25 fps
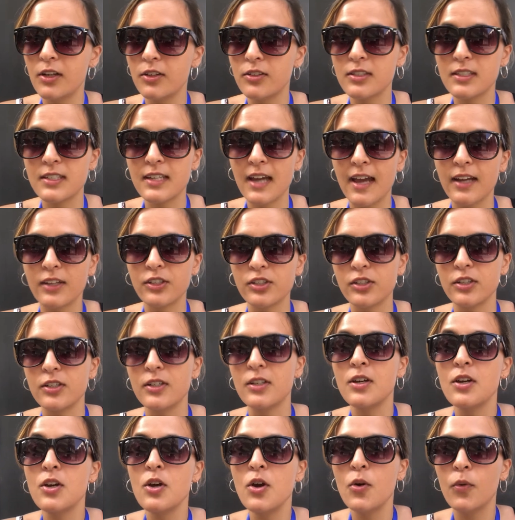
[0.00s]
detection
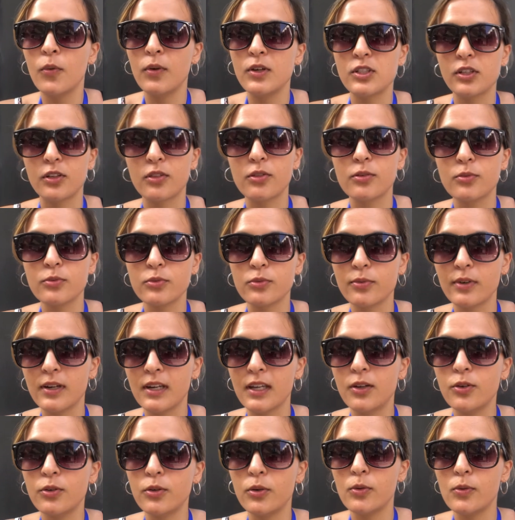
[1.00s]
which I thought was really
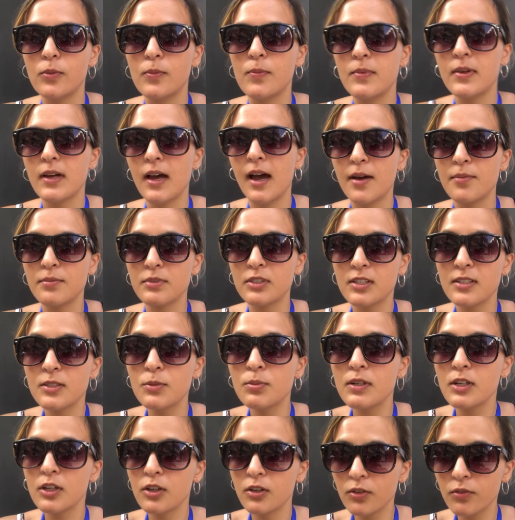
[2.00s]
cool um, so there's
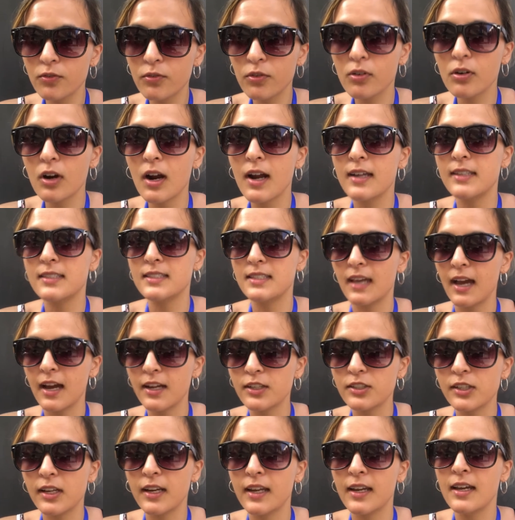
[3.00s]
been a good variety
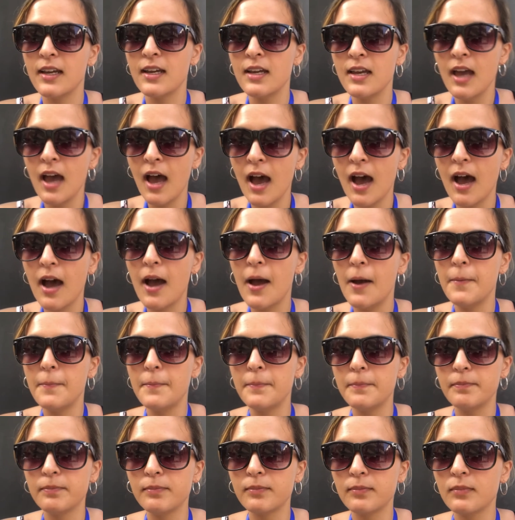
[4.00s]
actually um,
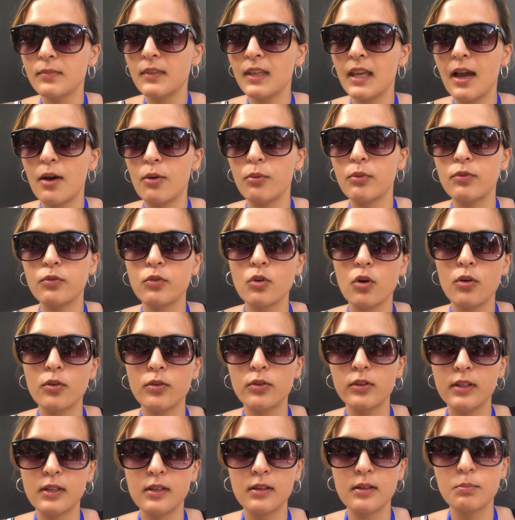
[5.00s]
yeah we've got
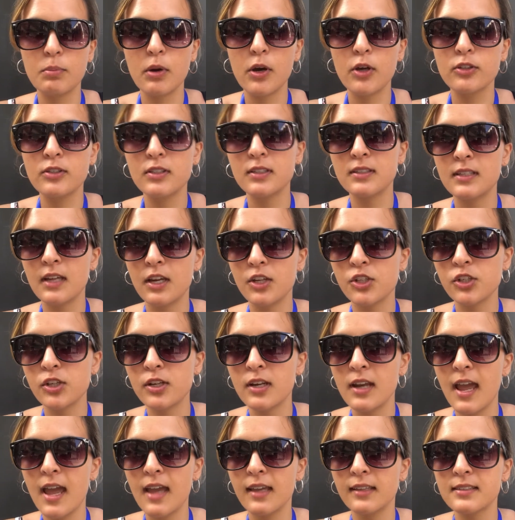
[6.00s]
the poster session
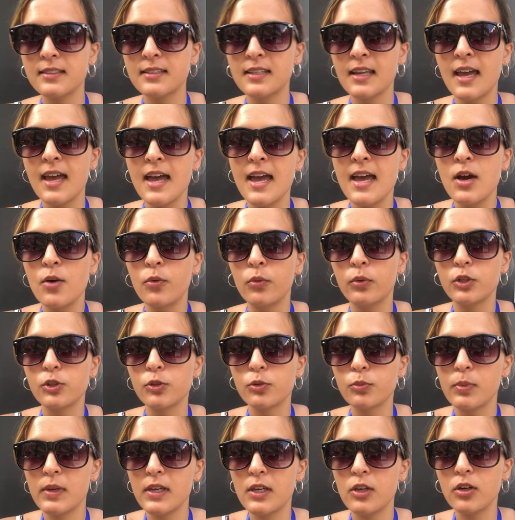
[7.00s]
next which will
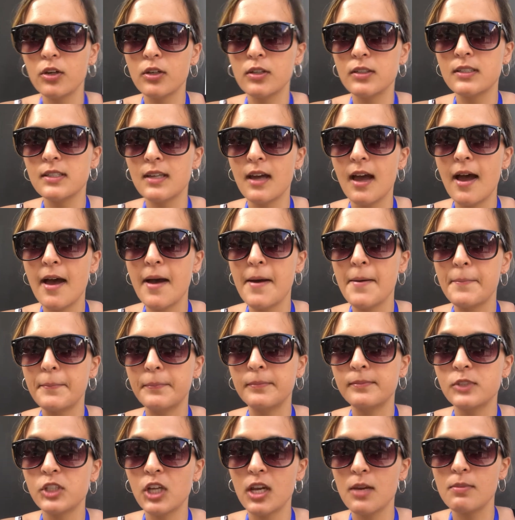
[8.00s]
be good. Um,
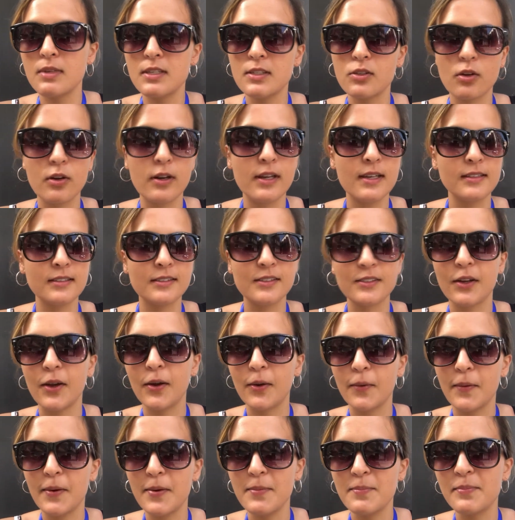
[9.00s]
Jamie's on it,
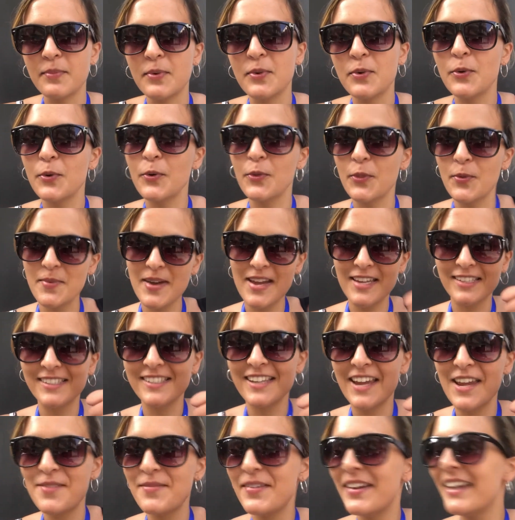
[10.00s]
so um, all the best,
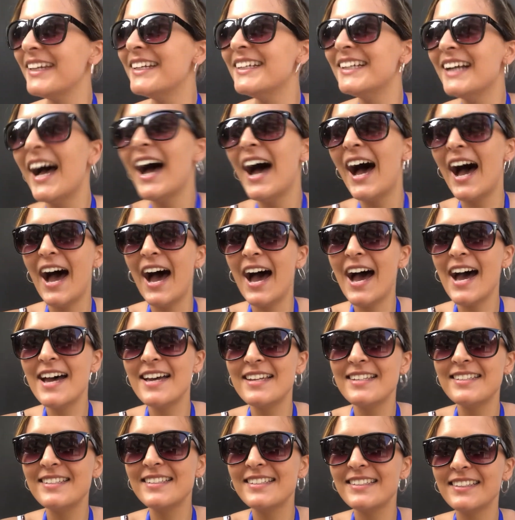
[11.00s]
Jamie.
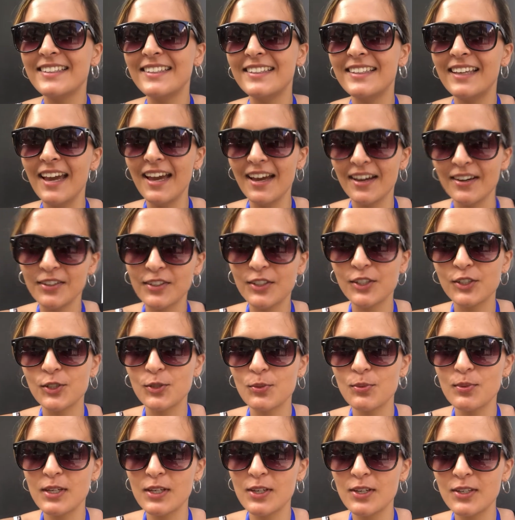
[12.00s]
And yeah, it should
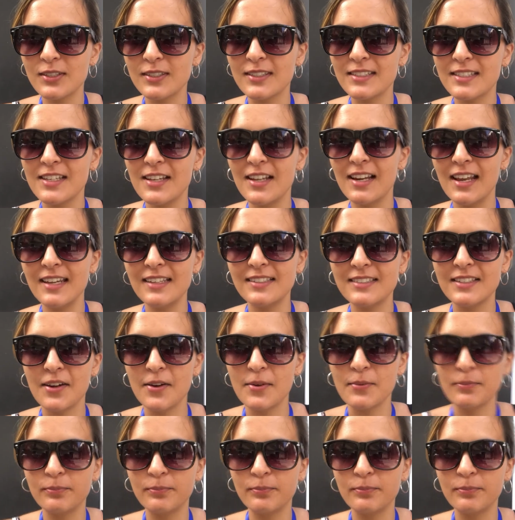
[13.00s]
be good. See you later.